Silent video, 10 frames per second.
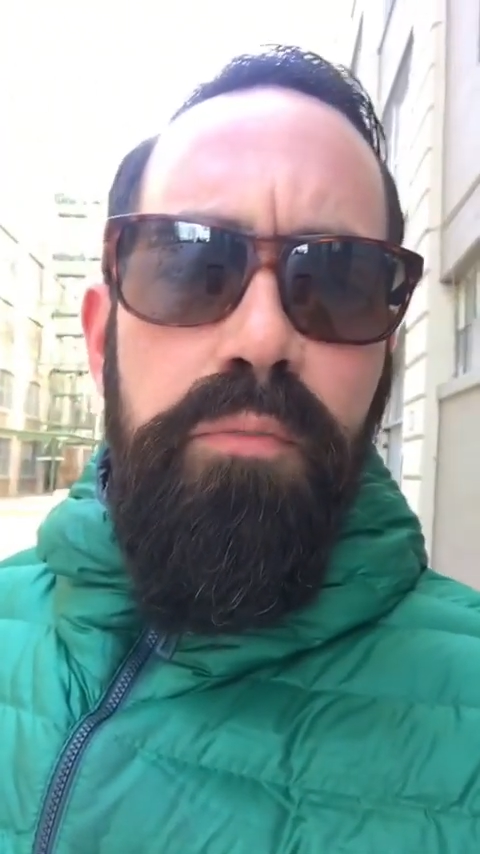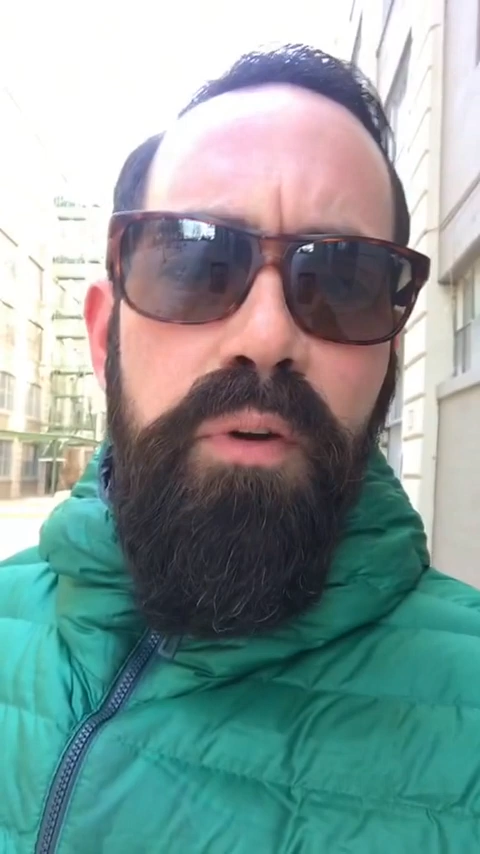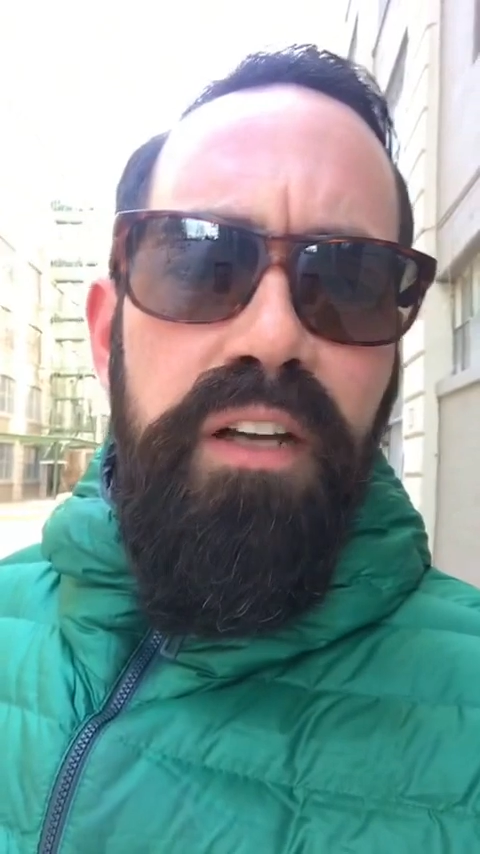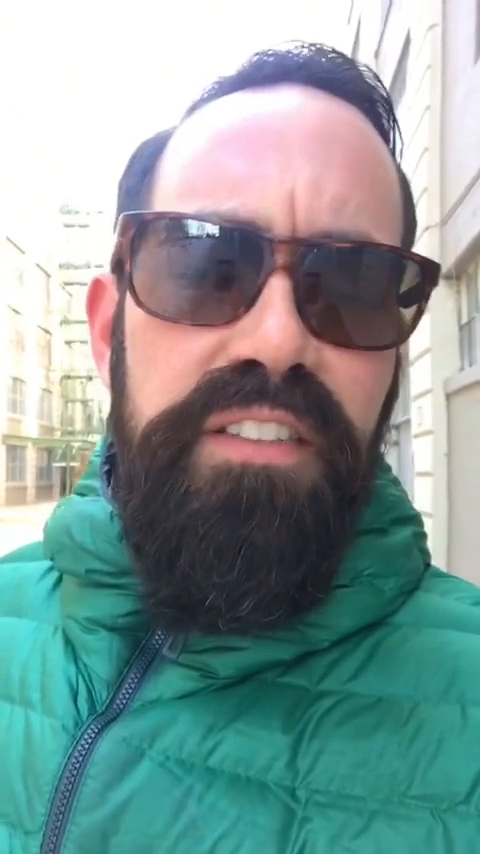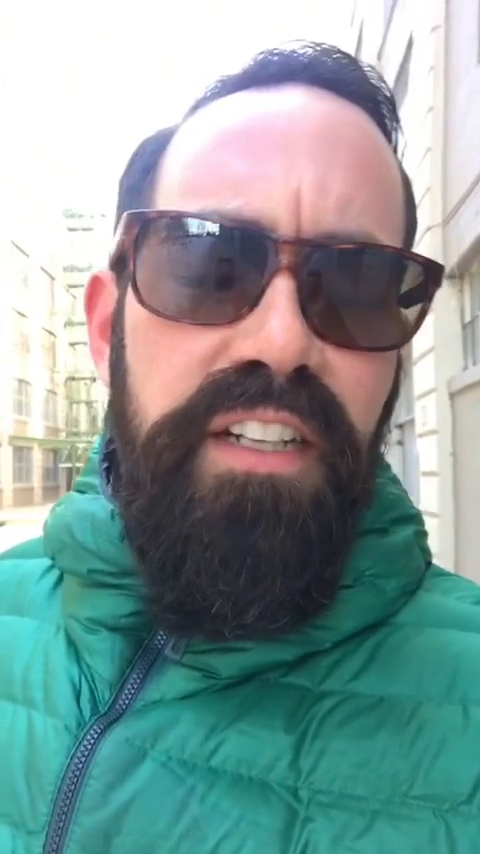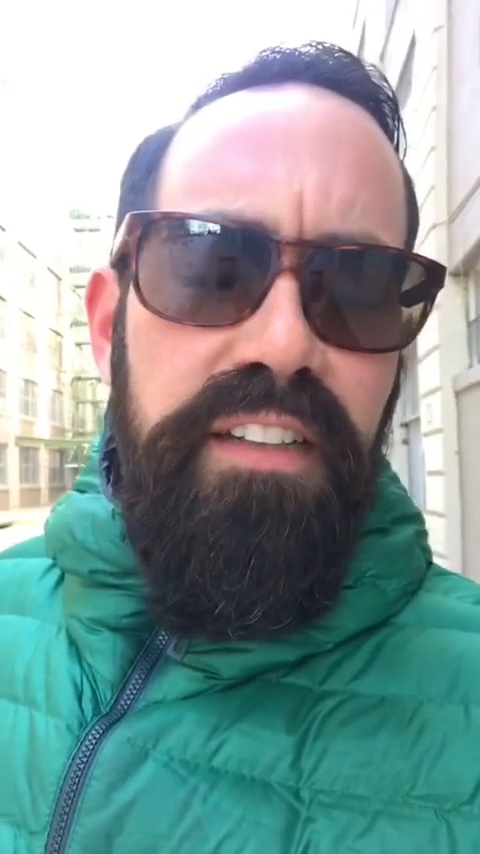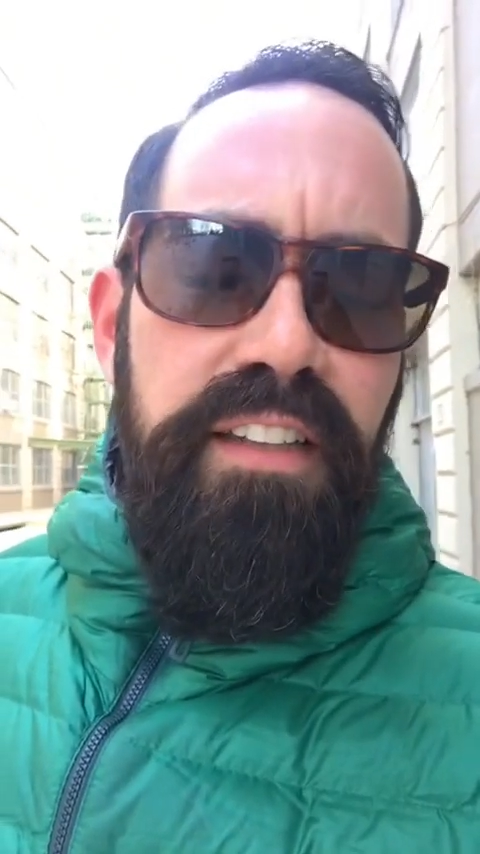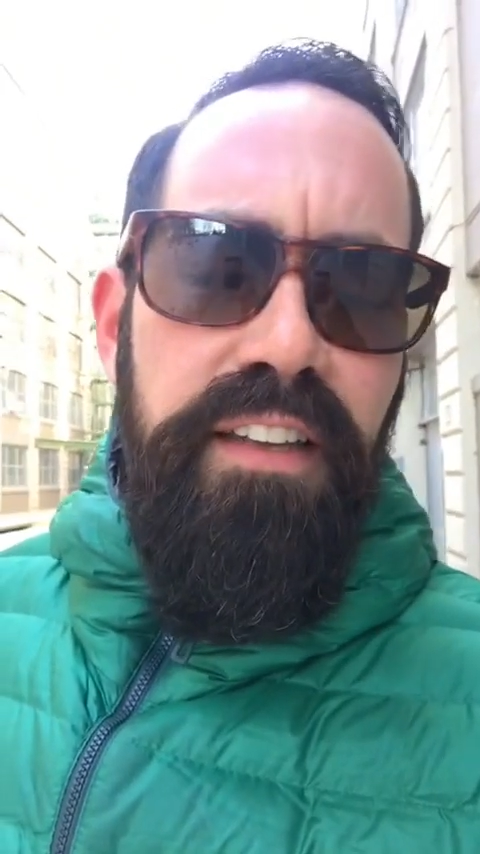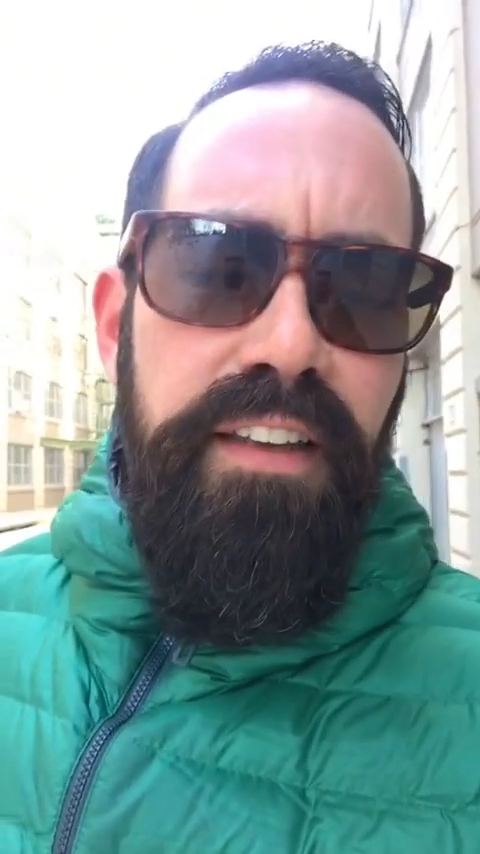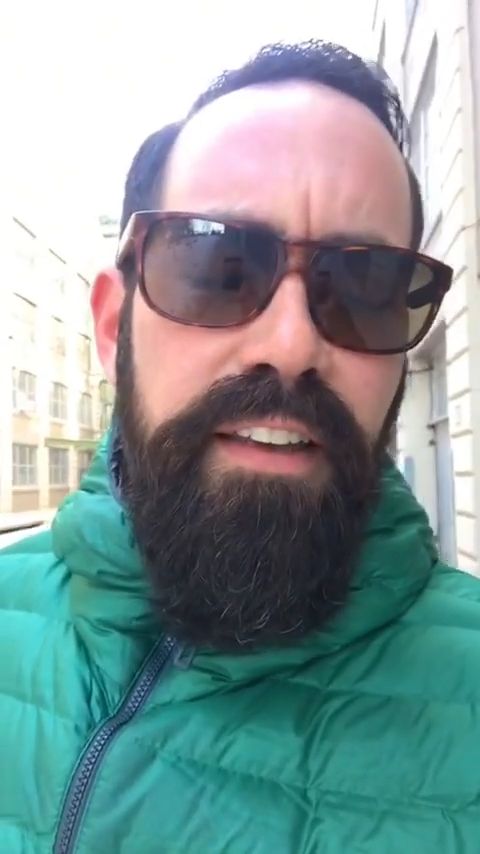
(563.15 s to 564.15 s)
project.
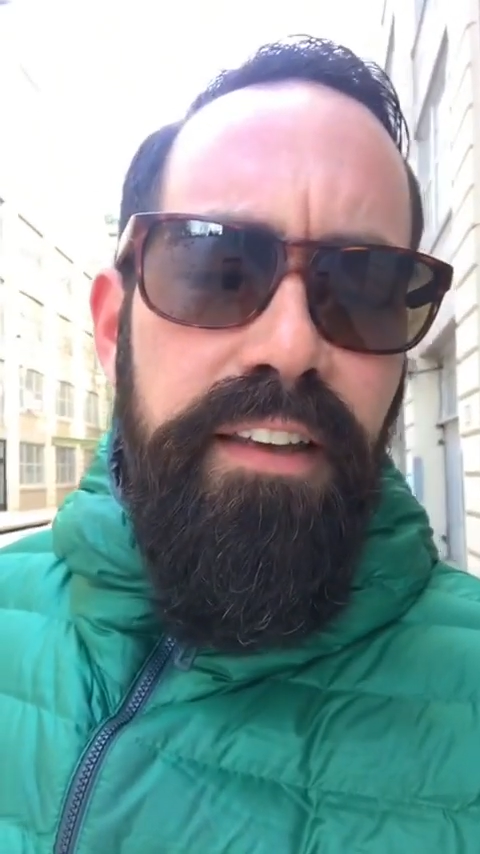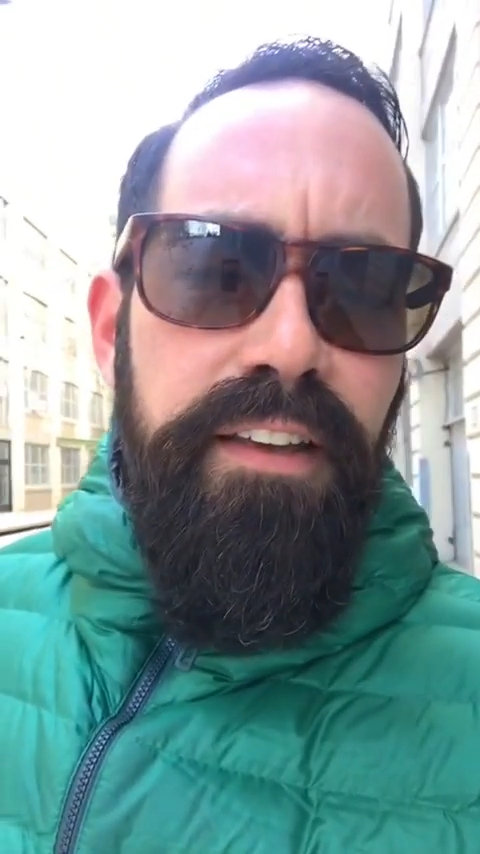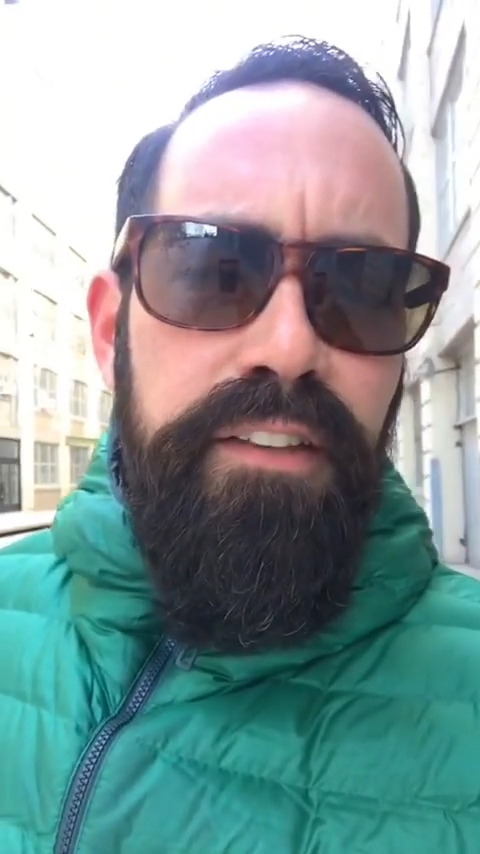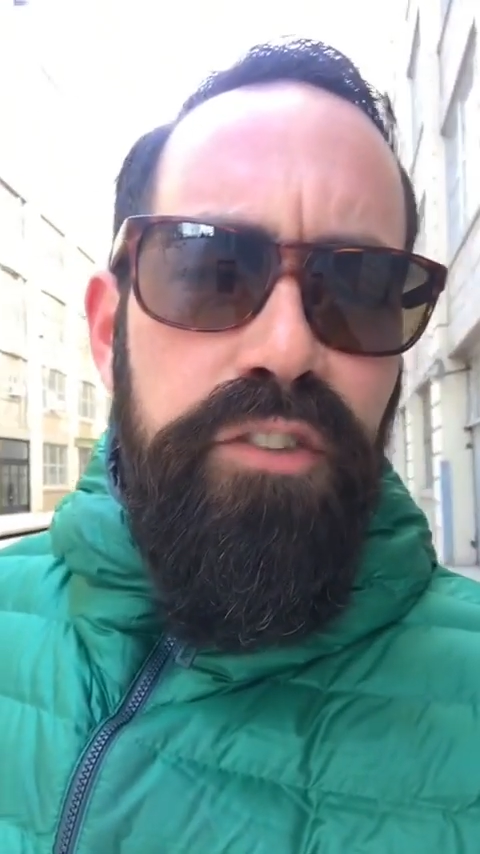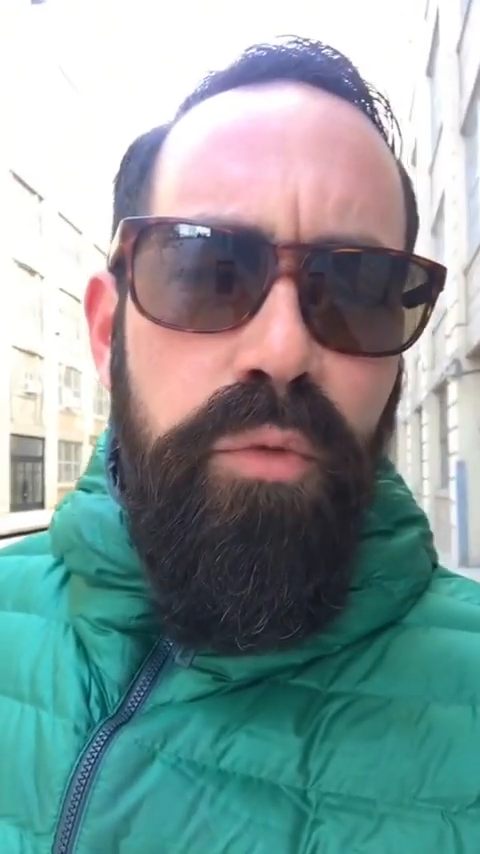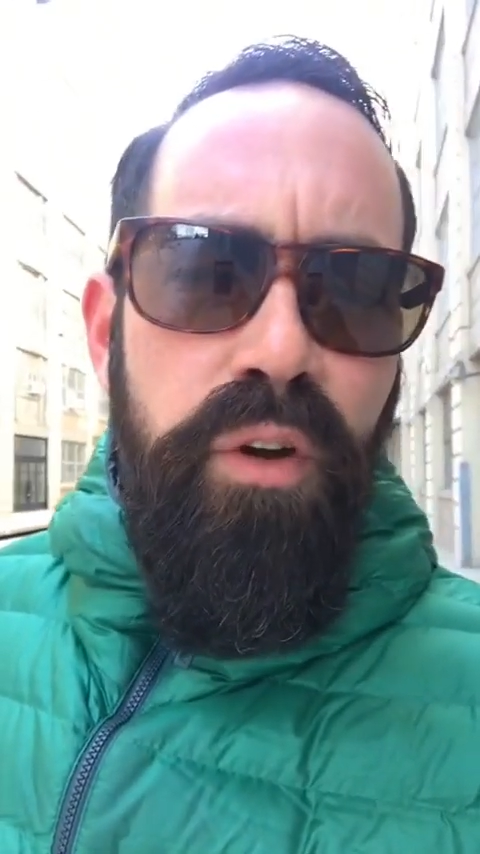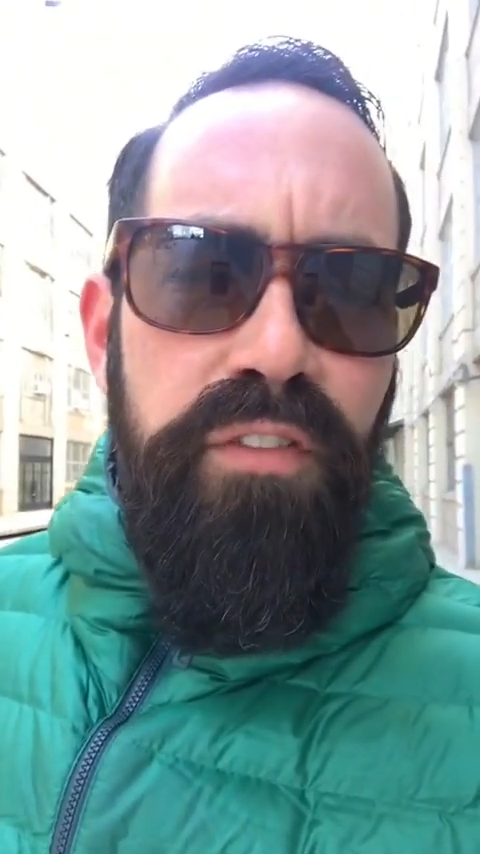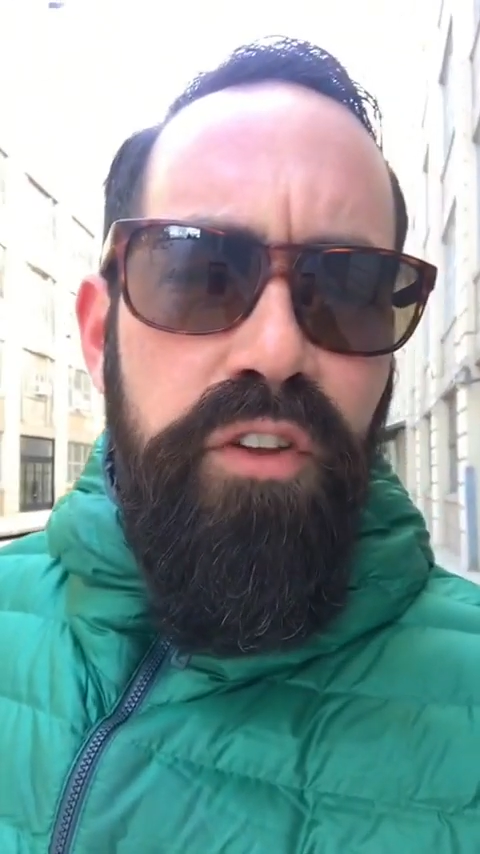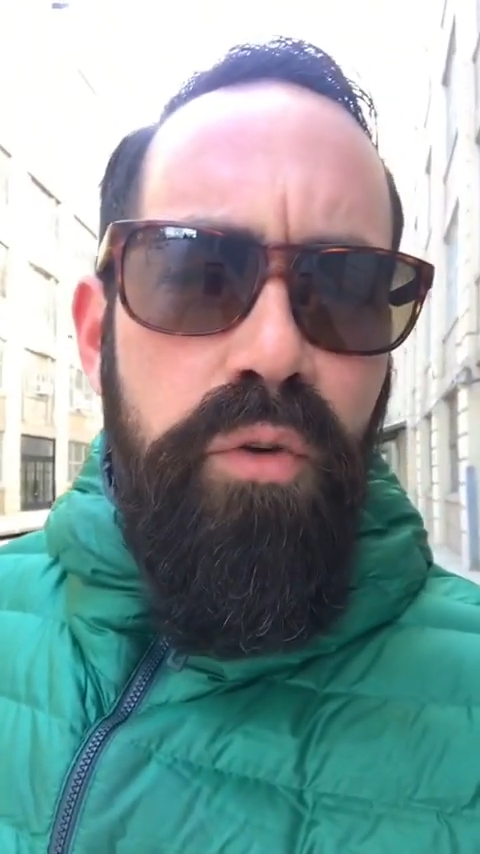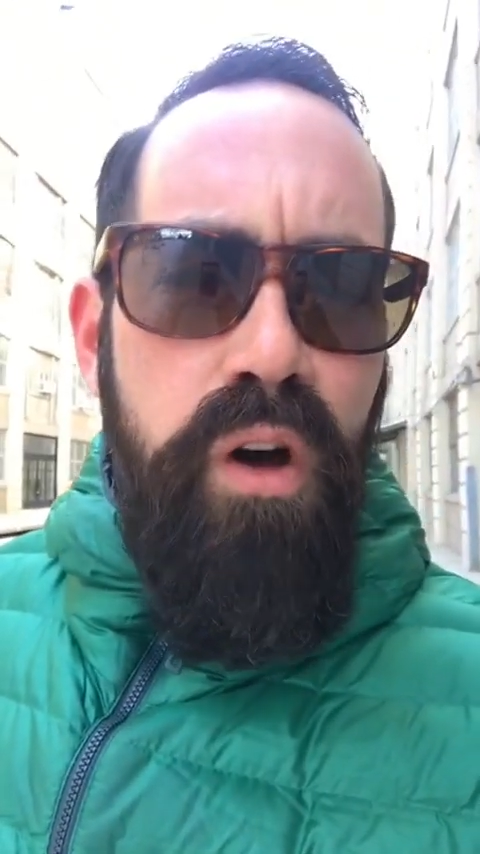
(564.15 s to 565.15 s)
So
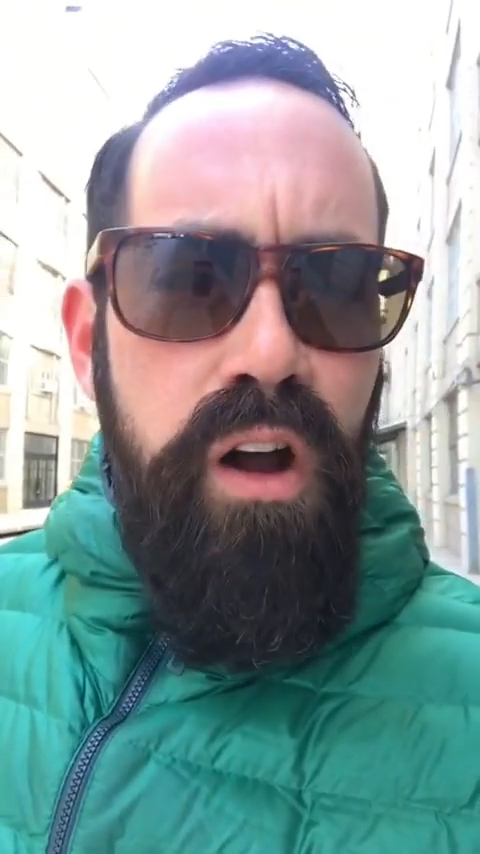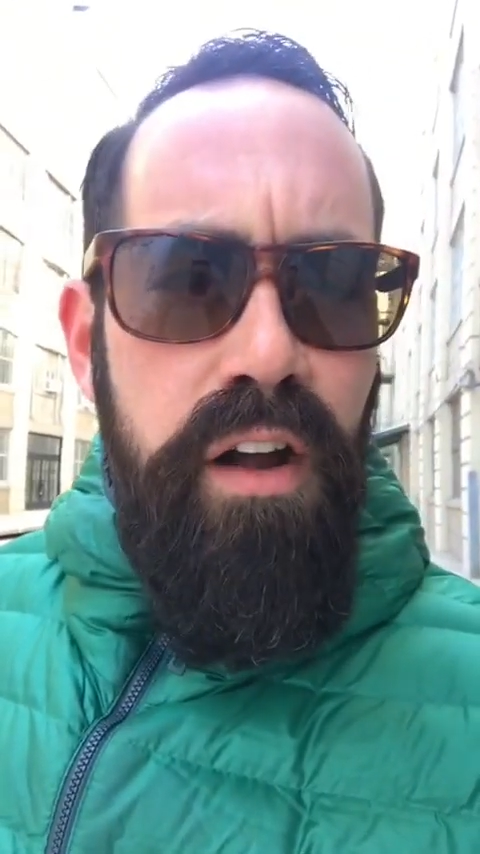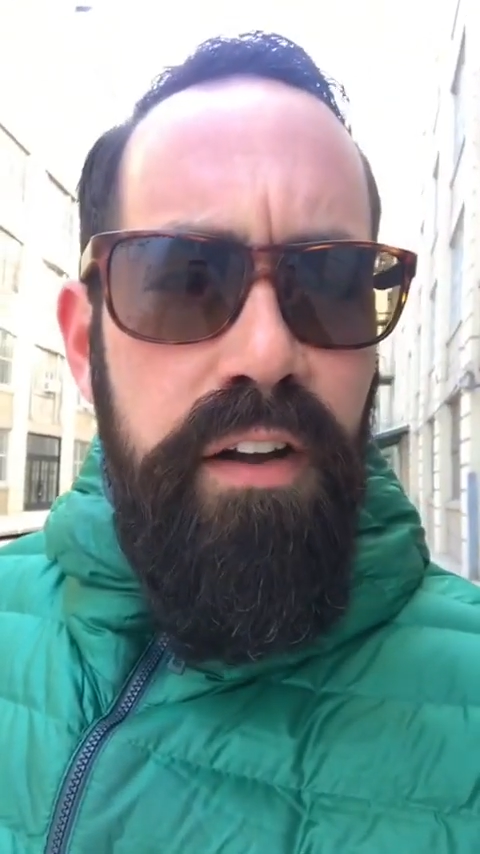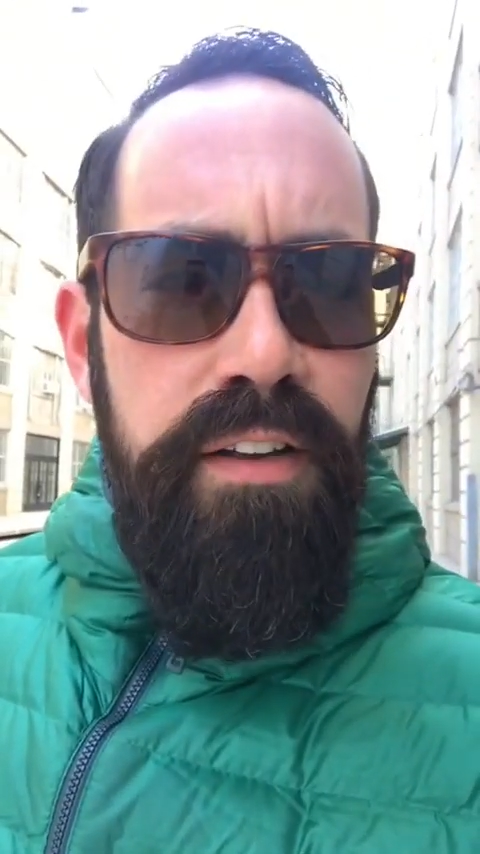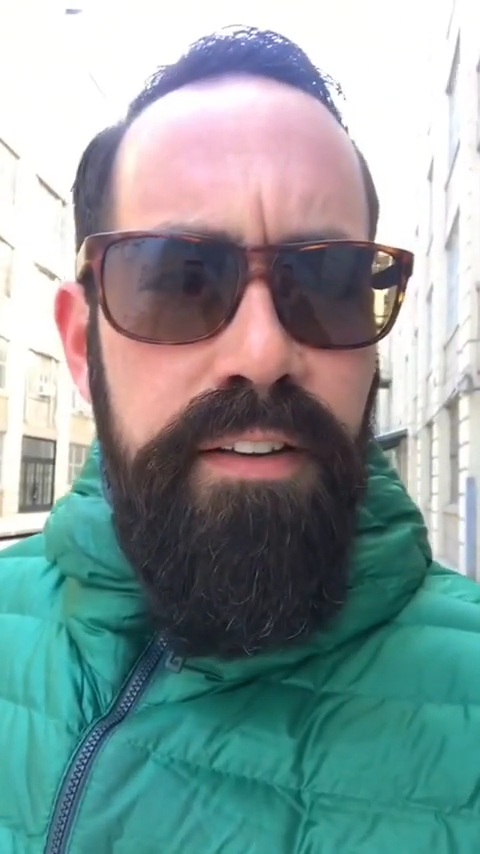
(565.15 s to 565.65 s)
wherever you are,